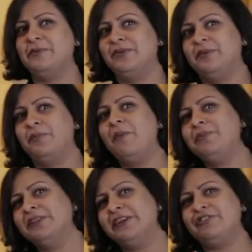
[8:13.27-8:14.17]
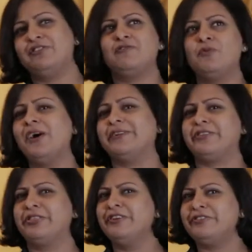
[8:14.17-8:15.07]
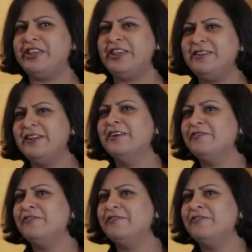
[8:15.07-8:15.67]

with a population of what, 13,